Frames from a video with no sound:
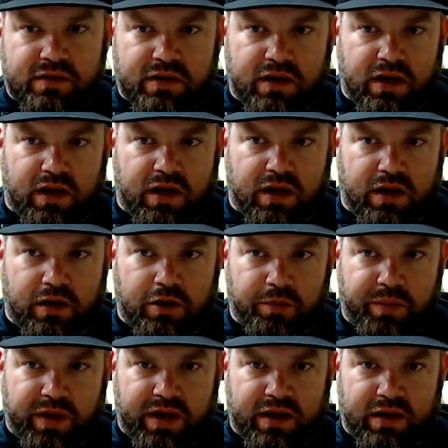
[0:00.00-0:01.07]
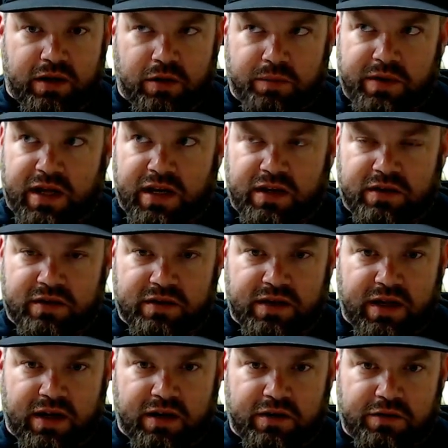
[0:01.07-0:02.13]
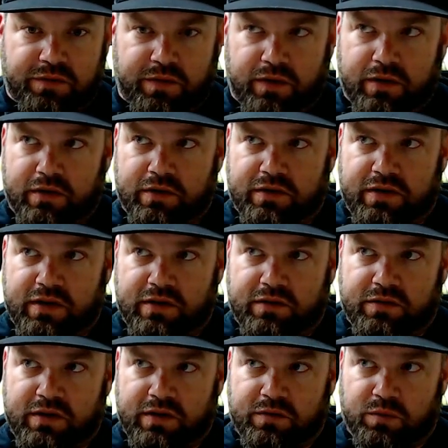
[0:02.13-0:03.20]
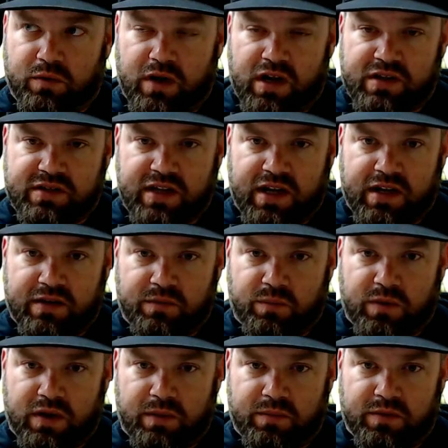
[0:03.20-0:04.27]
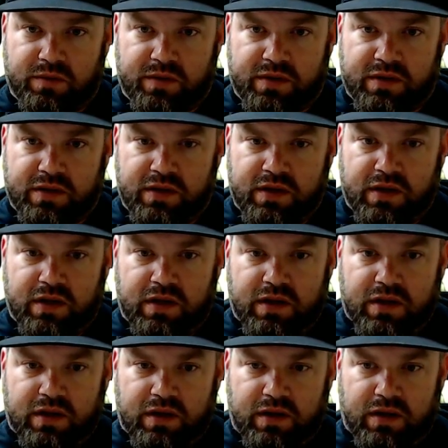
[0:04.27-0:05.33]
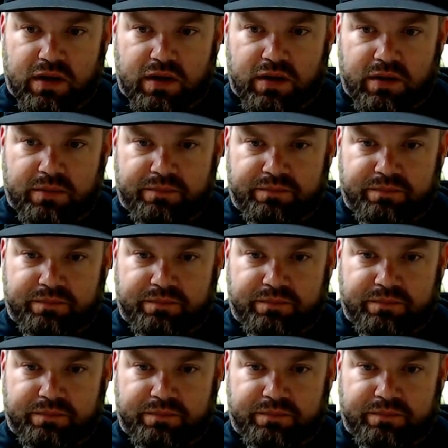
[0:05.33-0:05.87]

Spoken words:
I hope that helped kind of clear the air as far as where I stand and what I'm doing. Um,